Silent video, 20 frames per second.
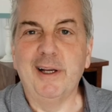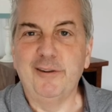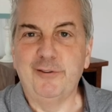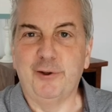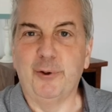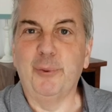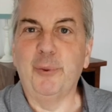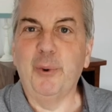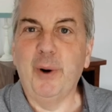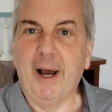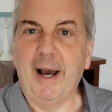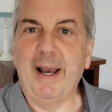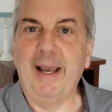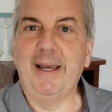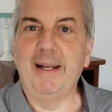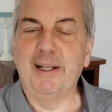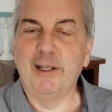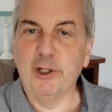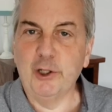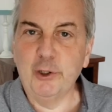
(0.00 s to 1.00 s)
to
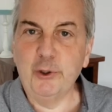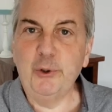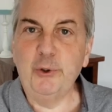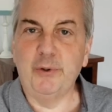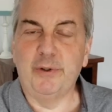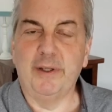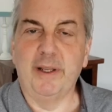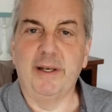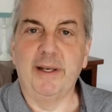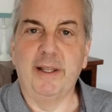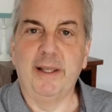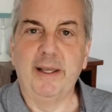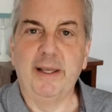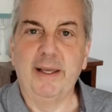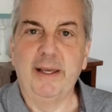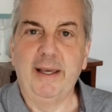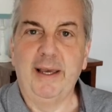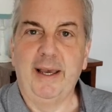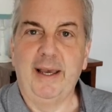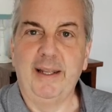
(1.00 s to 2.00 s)
riot and loot
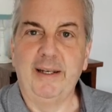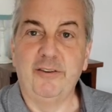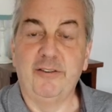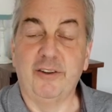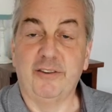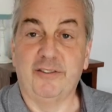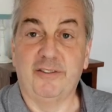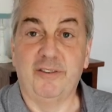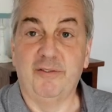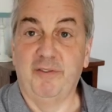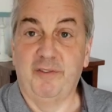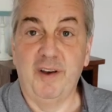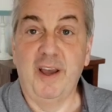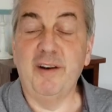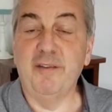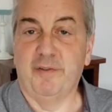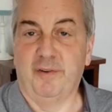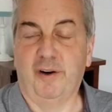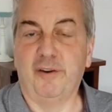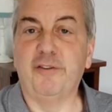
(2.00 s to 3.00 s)
and just
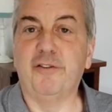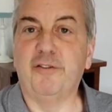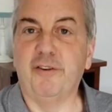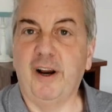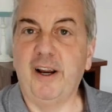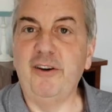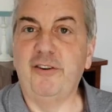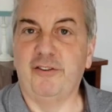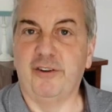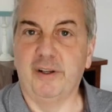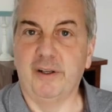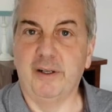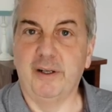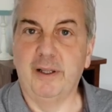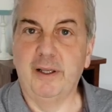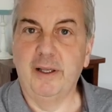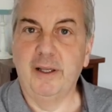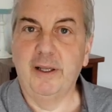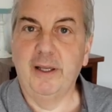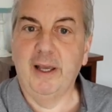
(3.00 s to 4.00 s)
vent
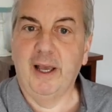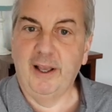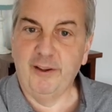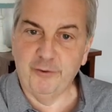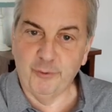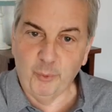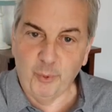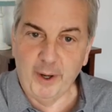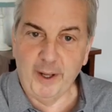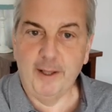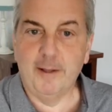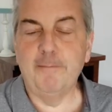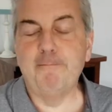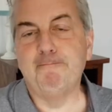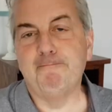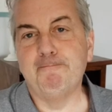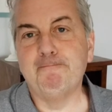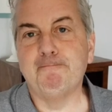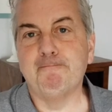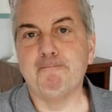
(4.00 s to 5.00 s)
frustration as
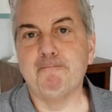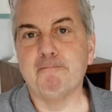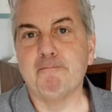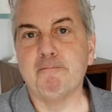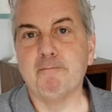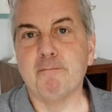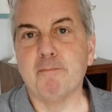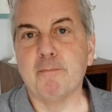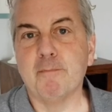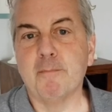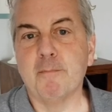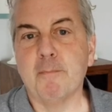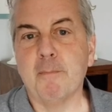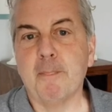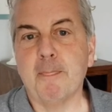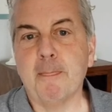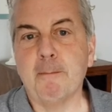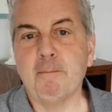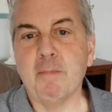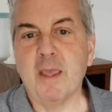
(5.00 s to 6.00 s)
well.
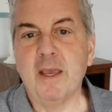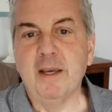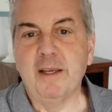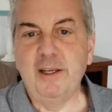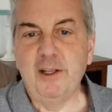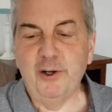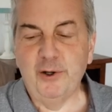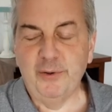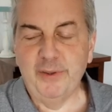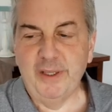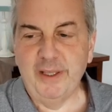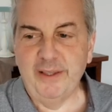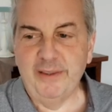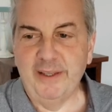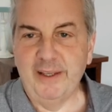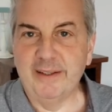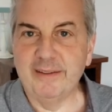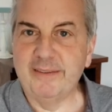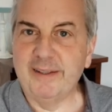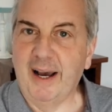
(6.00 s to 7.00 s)
You know,
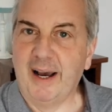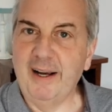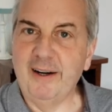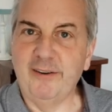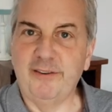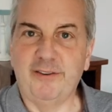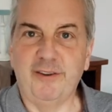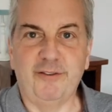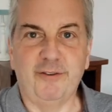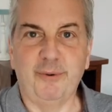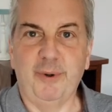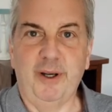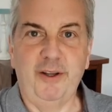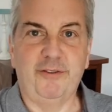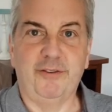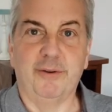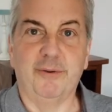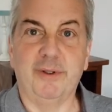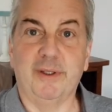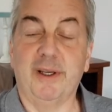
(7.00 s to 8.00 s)
the entire
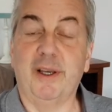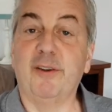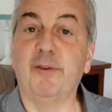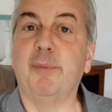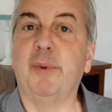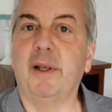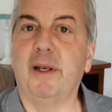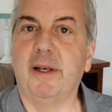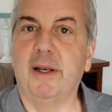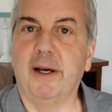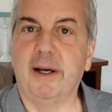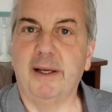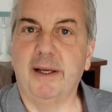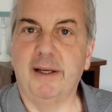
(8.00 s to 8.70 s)
situation really has been,